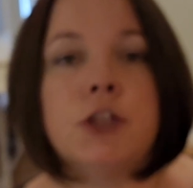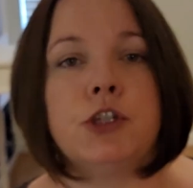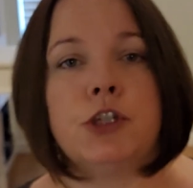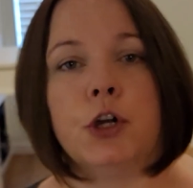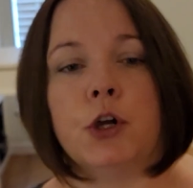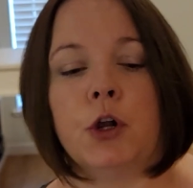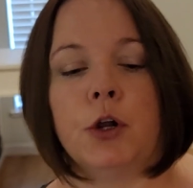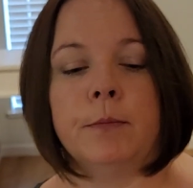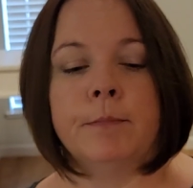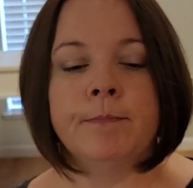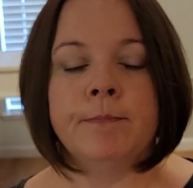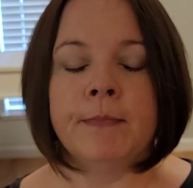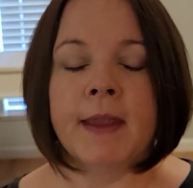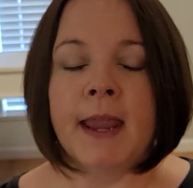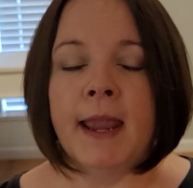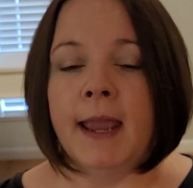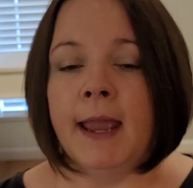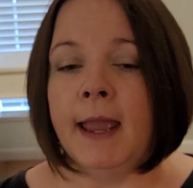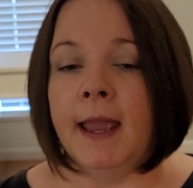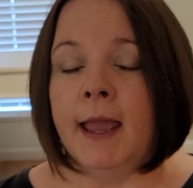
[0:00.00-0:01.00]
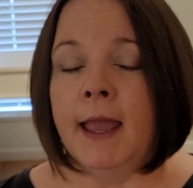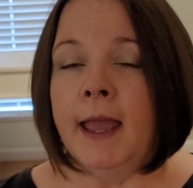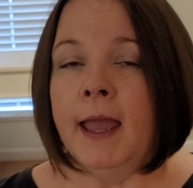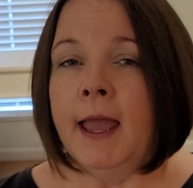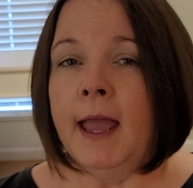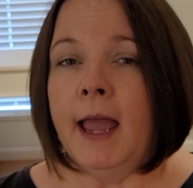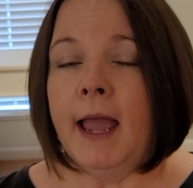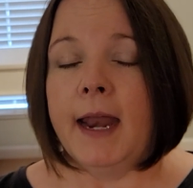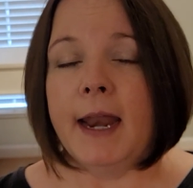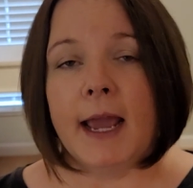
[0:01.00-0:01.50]
sugar.
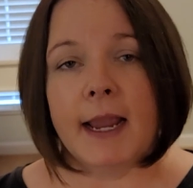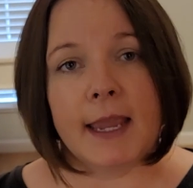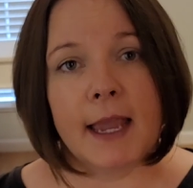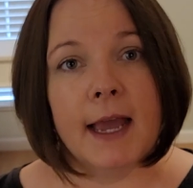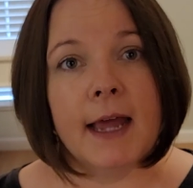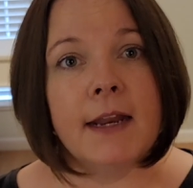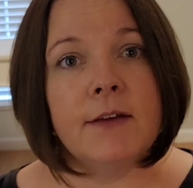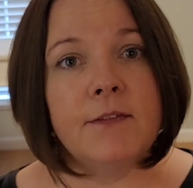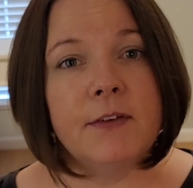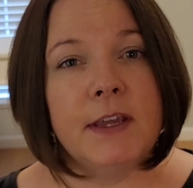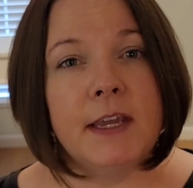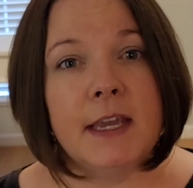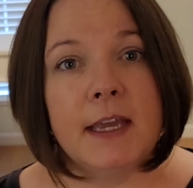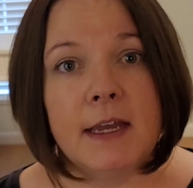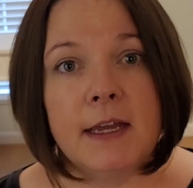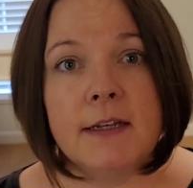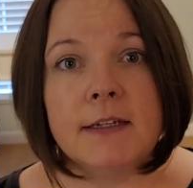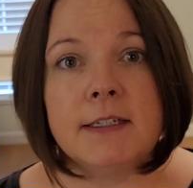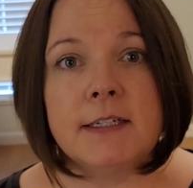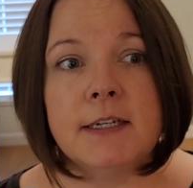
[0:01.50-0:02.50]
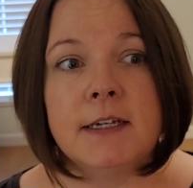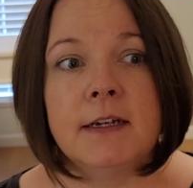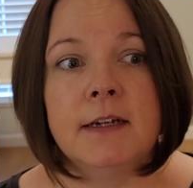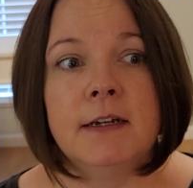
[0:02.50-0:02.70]
And I kind of get